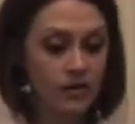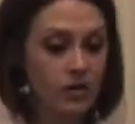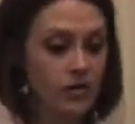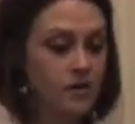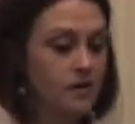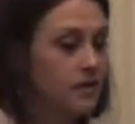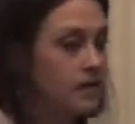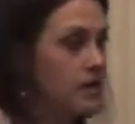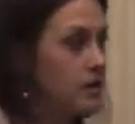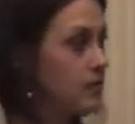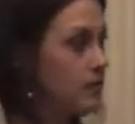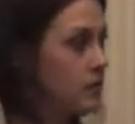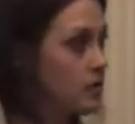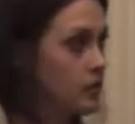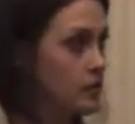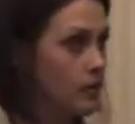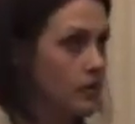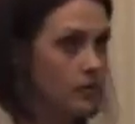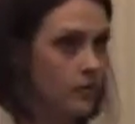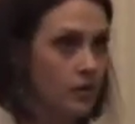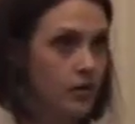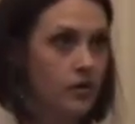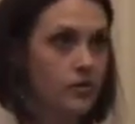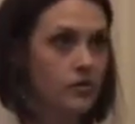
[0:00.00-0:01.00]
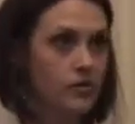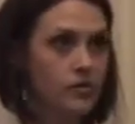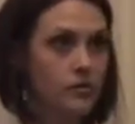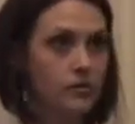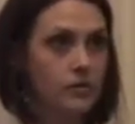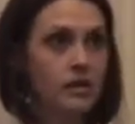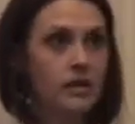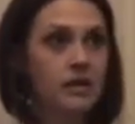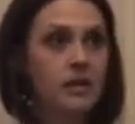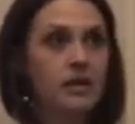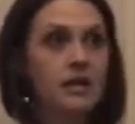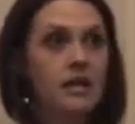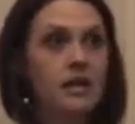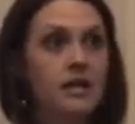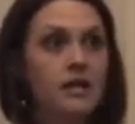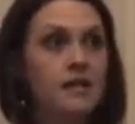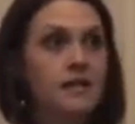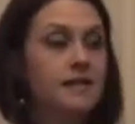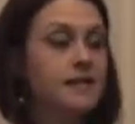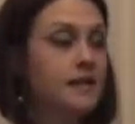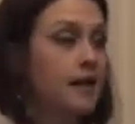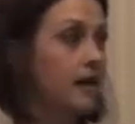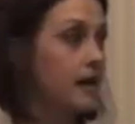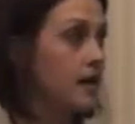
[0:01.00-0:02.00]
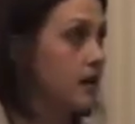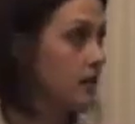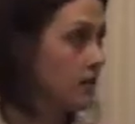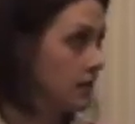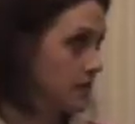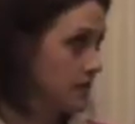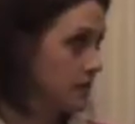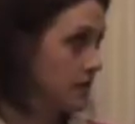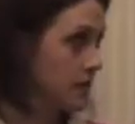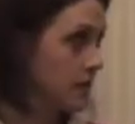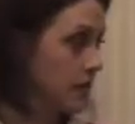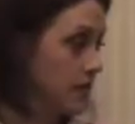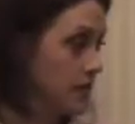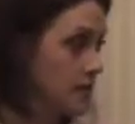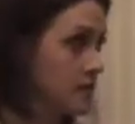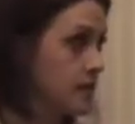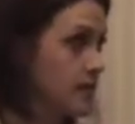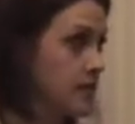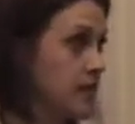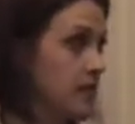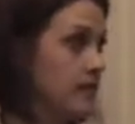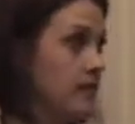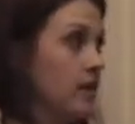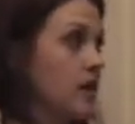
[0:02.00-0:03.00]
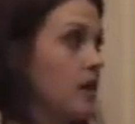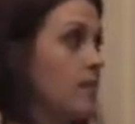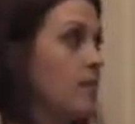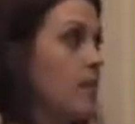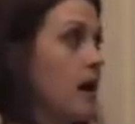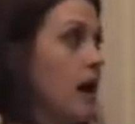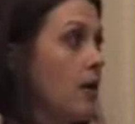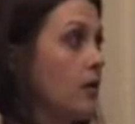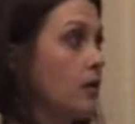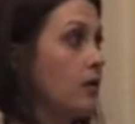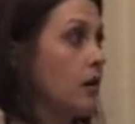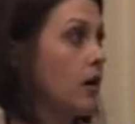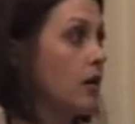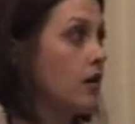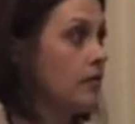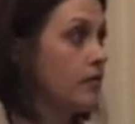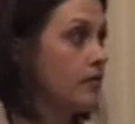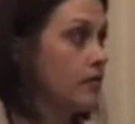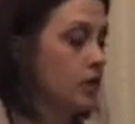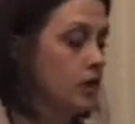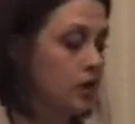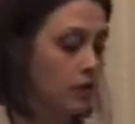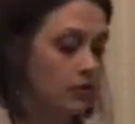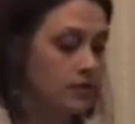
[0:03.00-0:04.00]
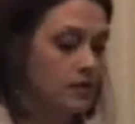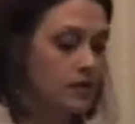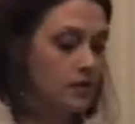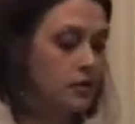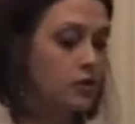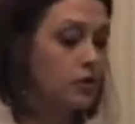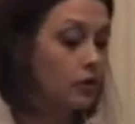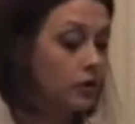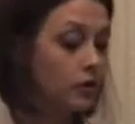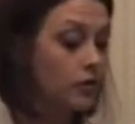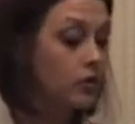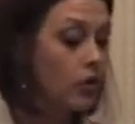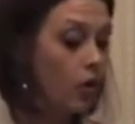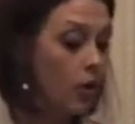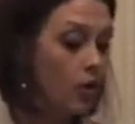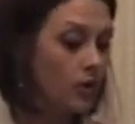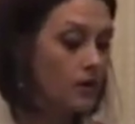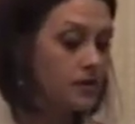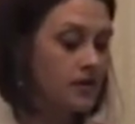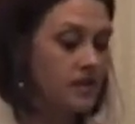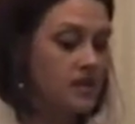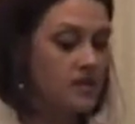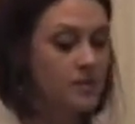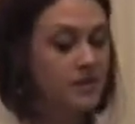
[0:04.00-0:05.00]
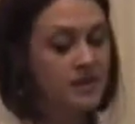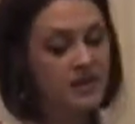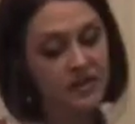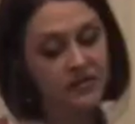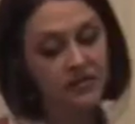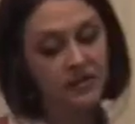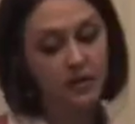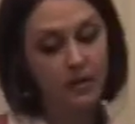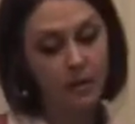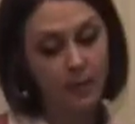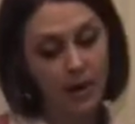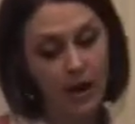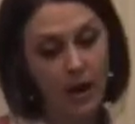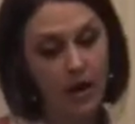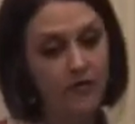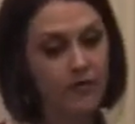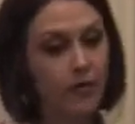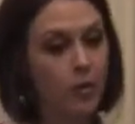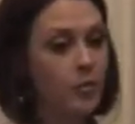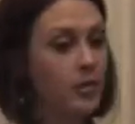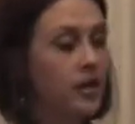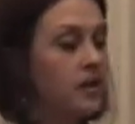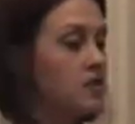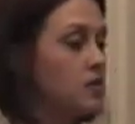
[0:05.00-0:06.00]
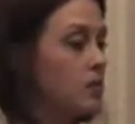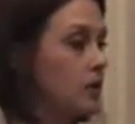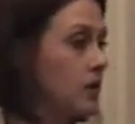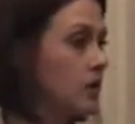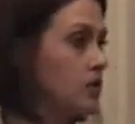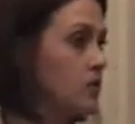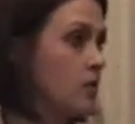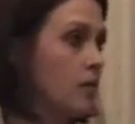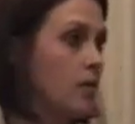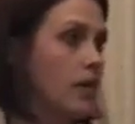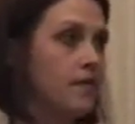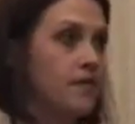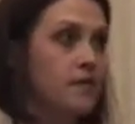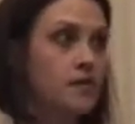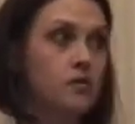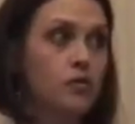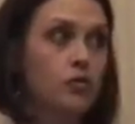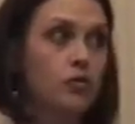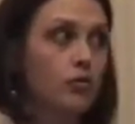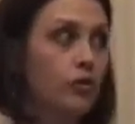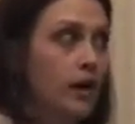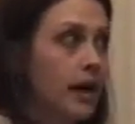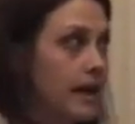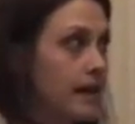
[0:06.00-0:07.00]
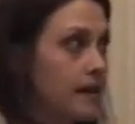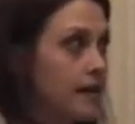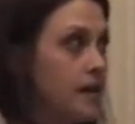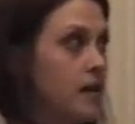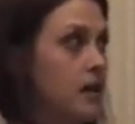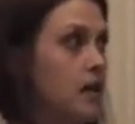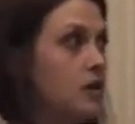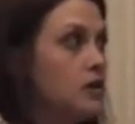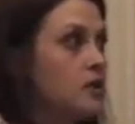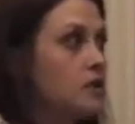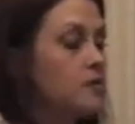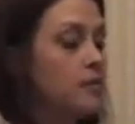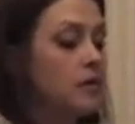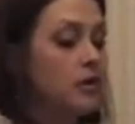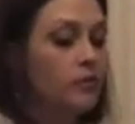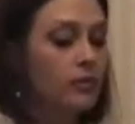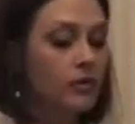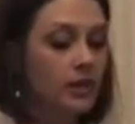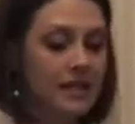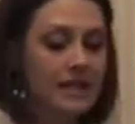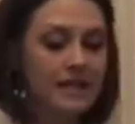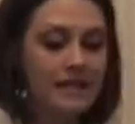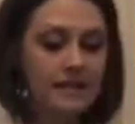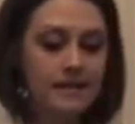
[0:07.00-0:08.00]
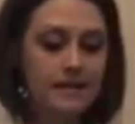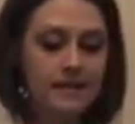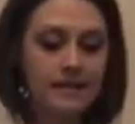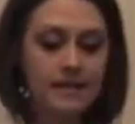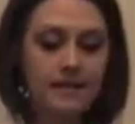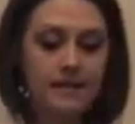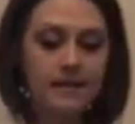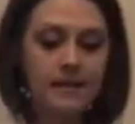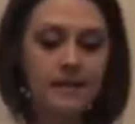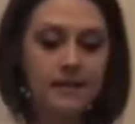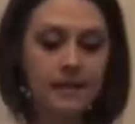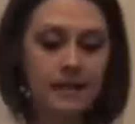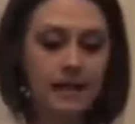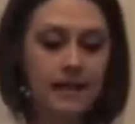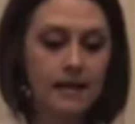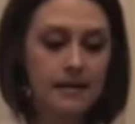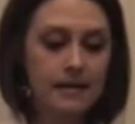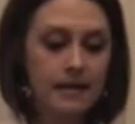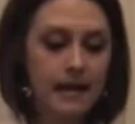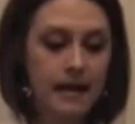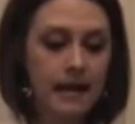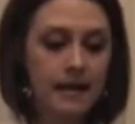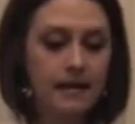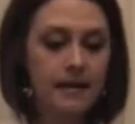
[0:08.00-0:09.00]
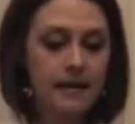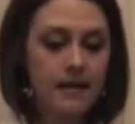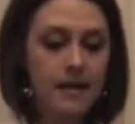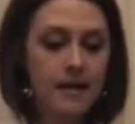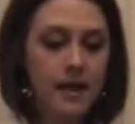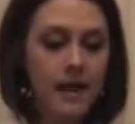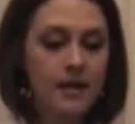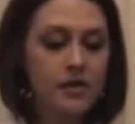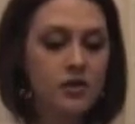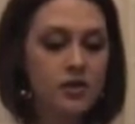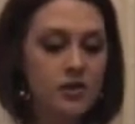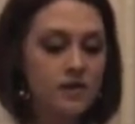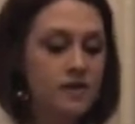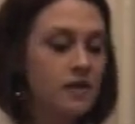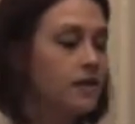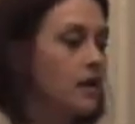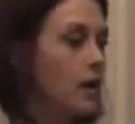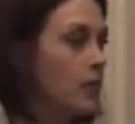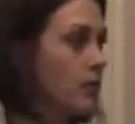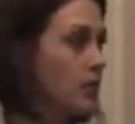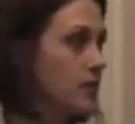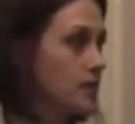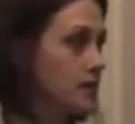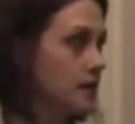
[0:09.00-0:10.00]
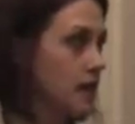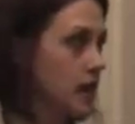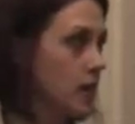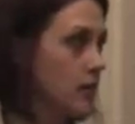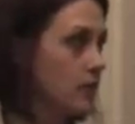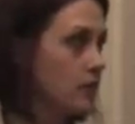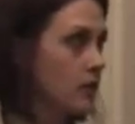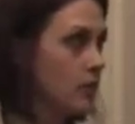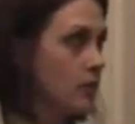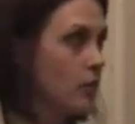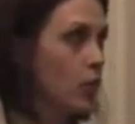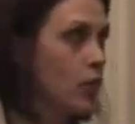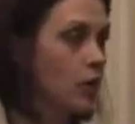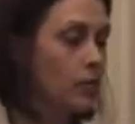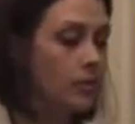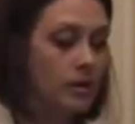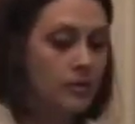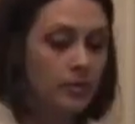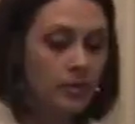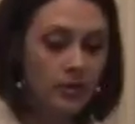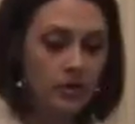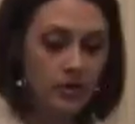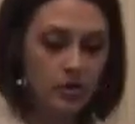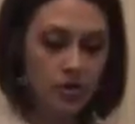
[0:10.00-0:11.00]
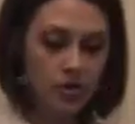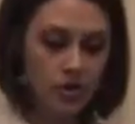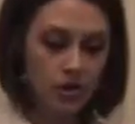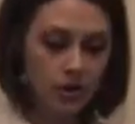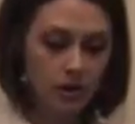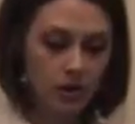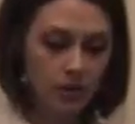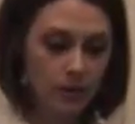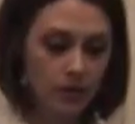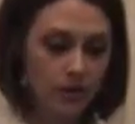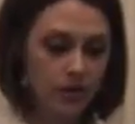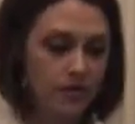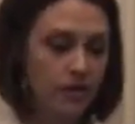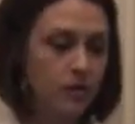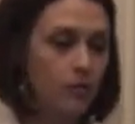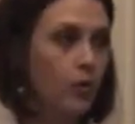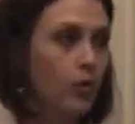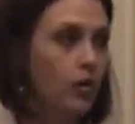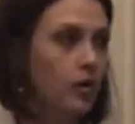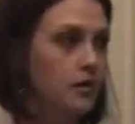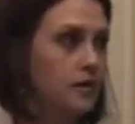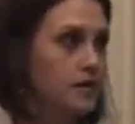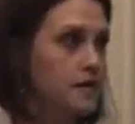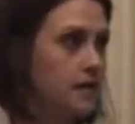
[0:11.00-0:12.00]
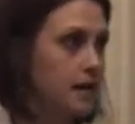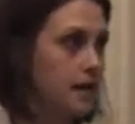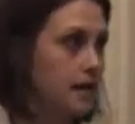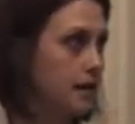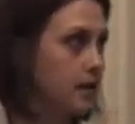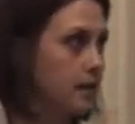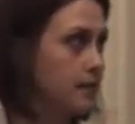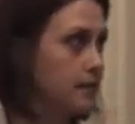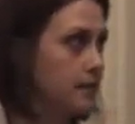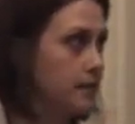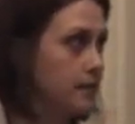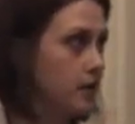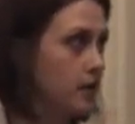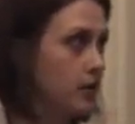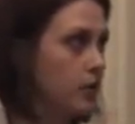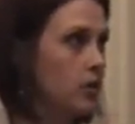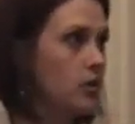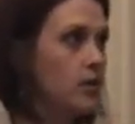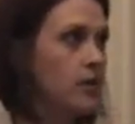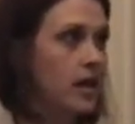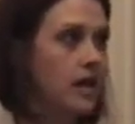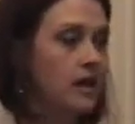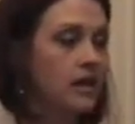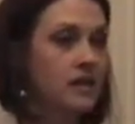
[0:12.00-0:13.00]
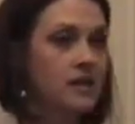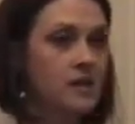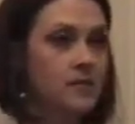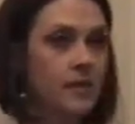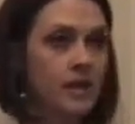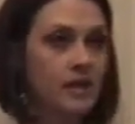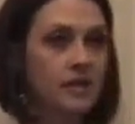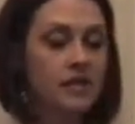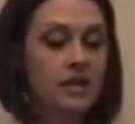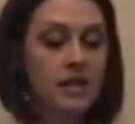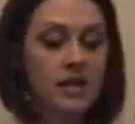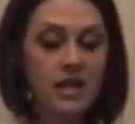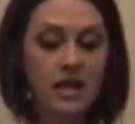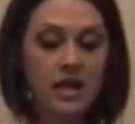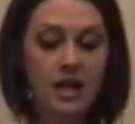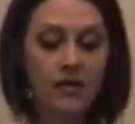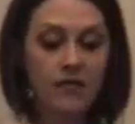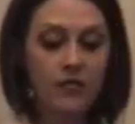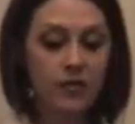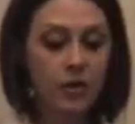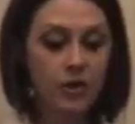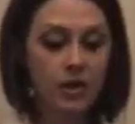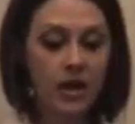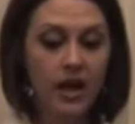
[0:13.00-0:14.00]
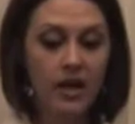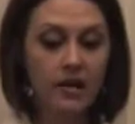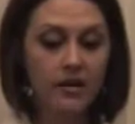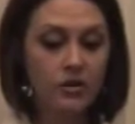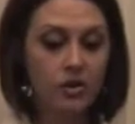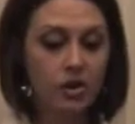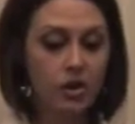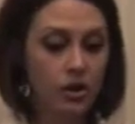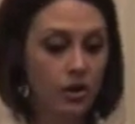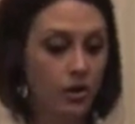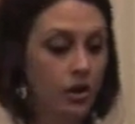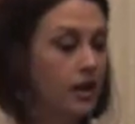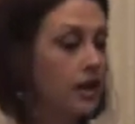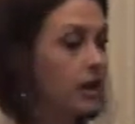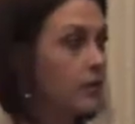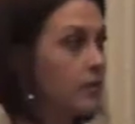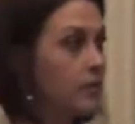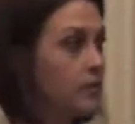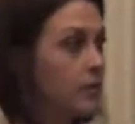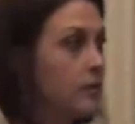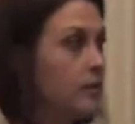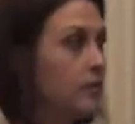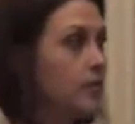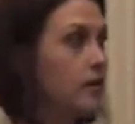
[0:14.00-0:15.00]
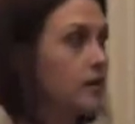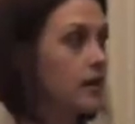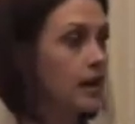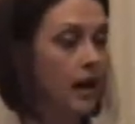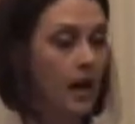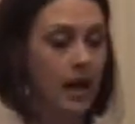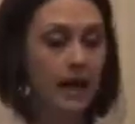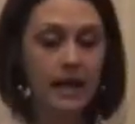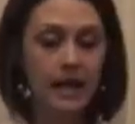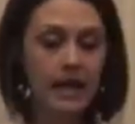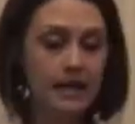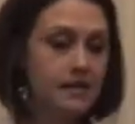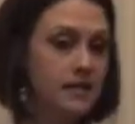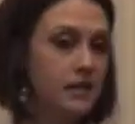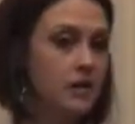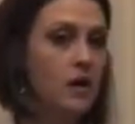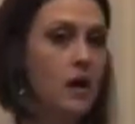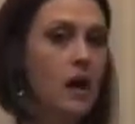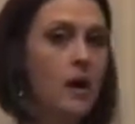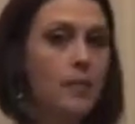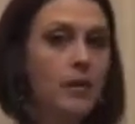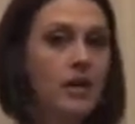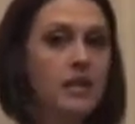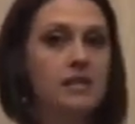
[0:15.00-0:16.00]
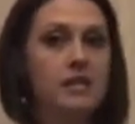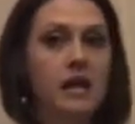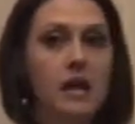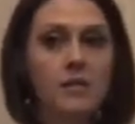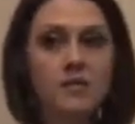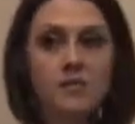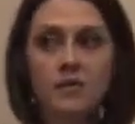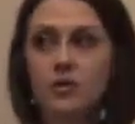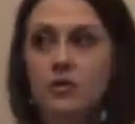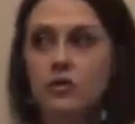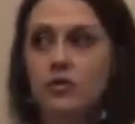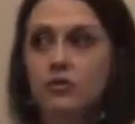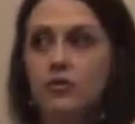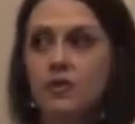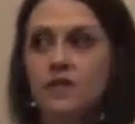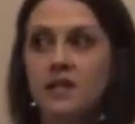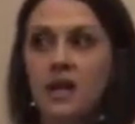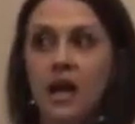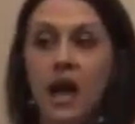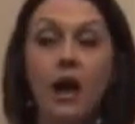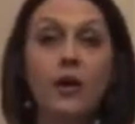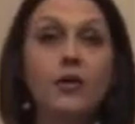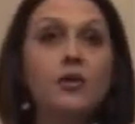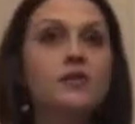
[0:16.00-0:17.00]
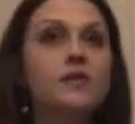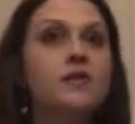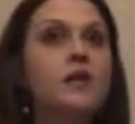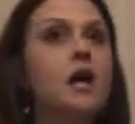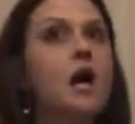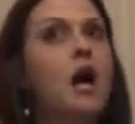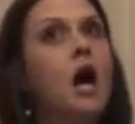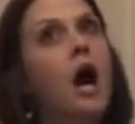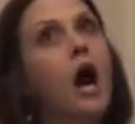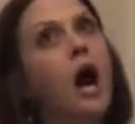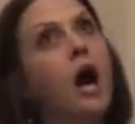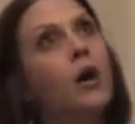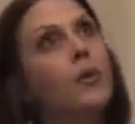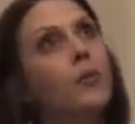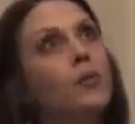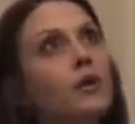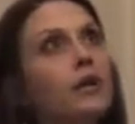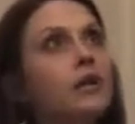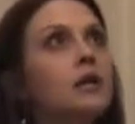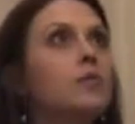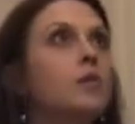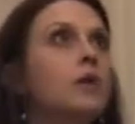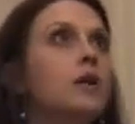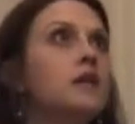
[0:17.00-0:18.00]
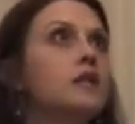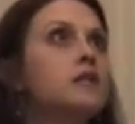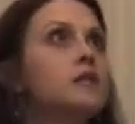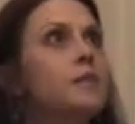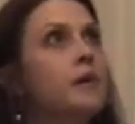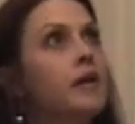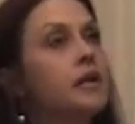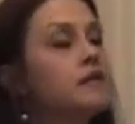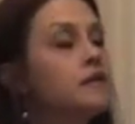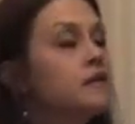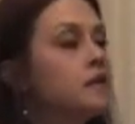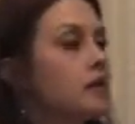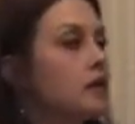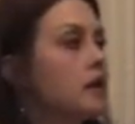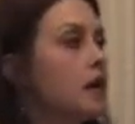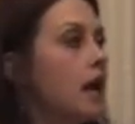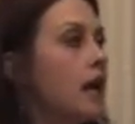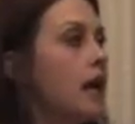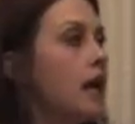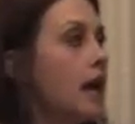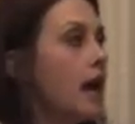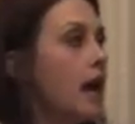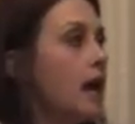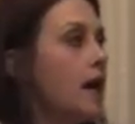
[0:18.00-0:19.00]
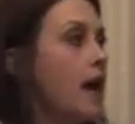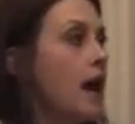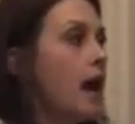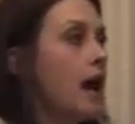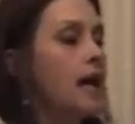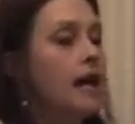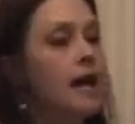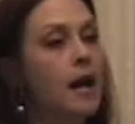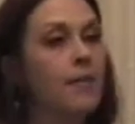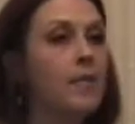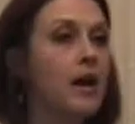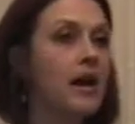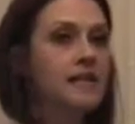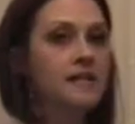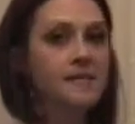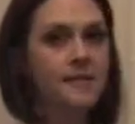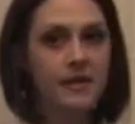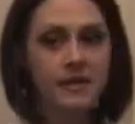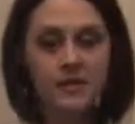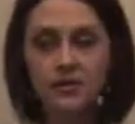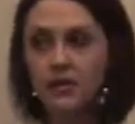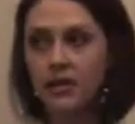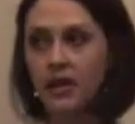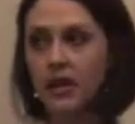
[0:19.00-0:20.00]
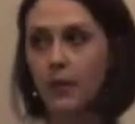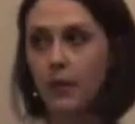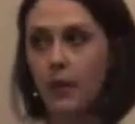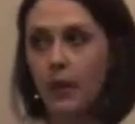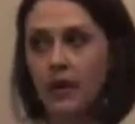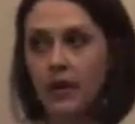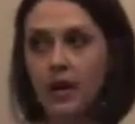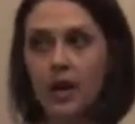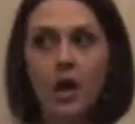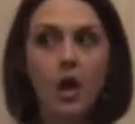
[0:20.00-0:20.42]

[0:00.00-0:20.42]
Just keep doing what you're doing, setting a specific amount of, certain goals and a specific amount of OPs you want to do a month is great. Just being really consistent like that. It's just a numbers game. The more people you share it with, the more you'll sign up. You can't expect, if you're not sharing it with people, I can't tell you how many times my jewelers say, I really want to sponsor, and I'm not sponsoring anyone.